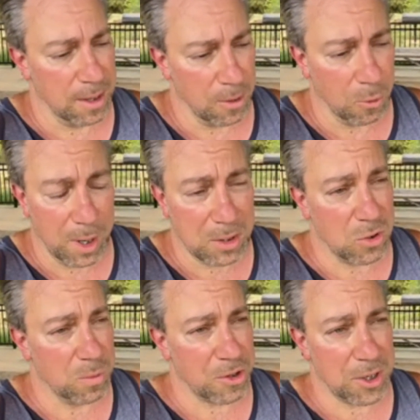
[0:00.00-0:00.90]
way
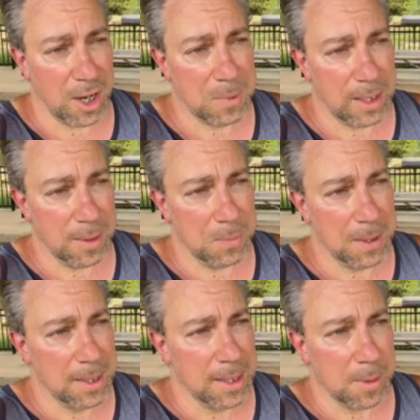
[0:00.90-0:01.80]
too much upkeep.
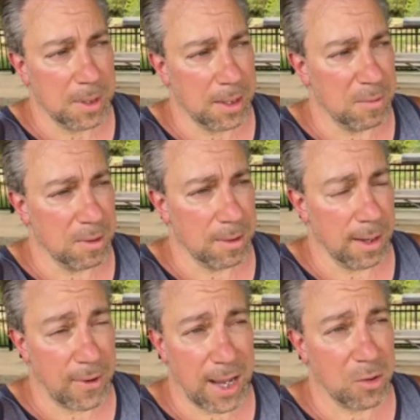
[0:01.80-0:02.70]
I mean,
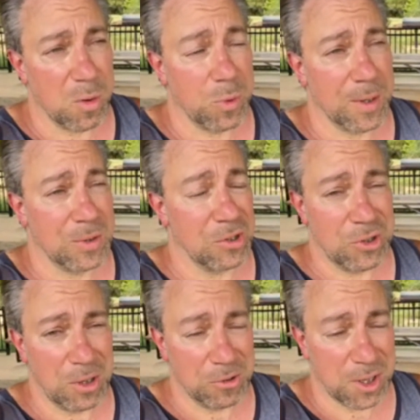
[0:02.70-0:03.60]
if I had to replace the
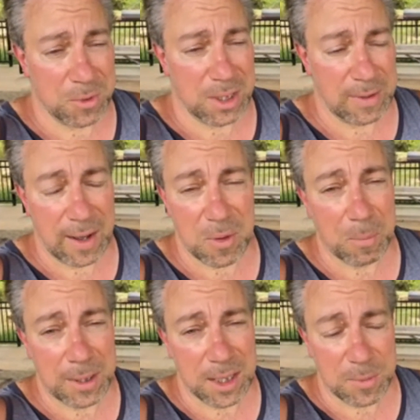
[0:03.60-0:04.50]
shingles, I wouldn't even have the
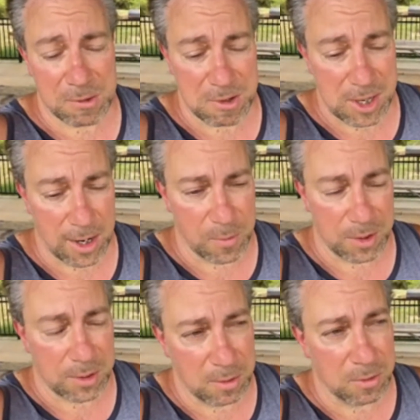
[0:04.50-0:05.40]
money in my retirement
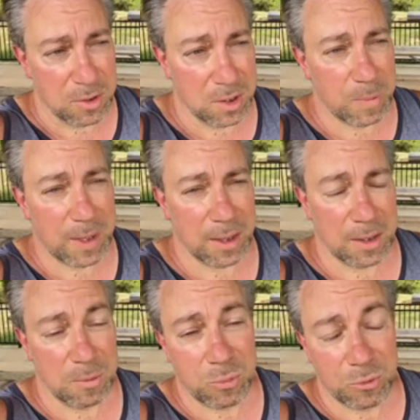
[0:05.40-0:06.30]
to spend
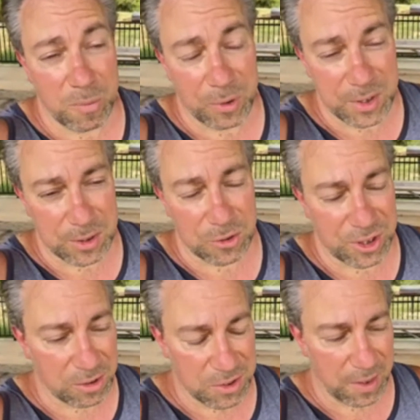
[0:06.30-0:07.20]
on replacing the
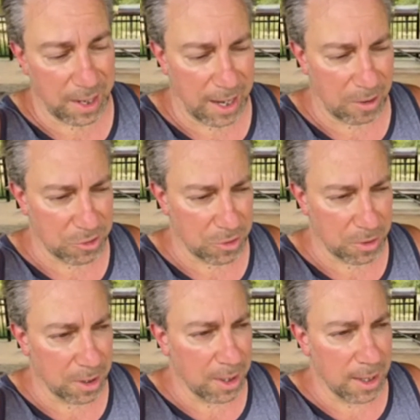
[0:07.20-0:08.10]
shingles of that house
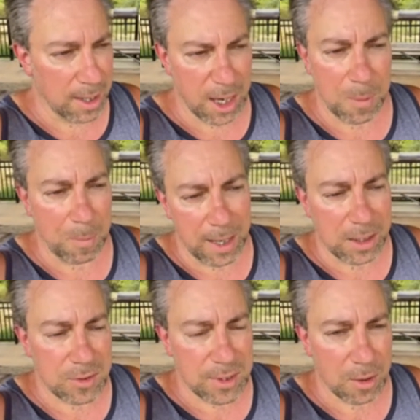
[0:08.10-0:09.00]
or any
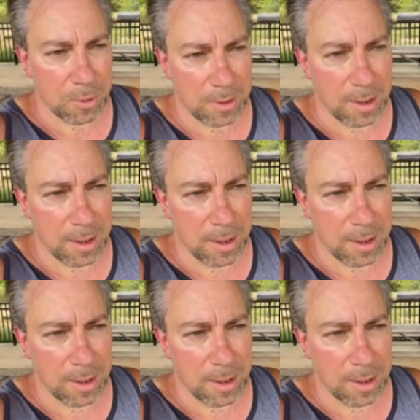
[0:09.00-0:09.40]
maintenance that would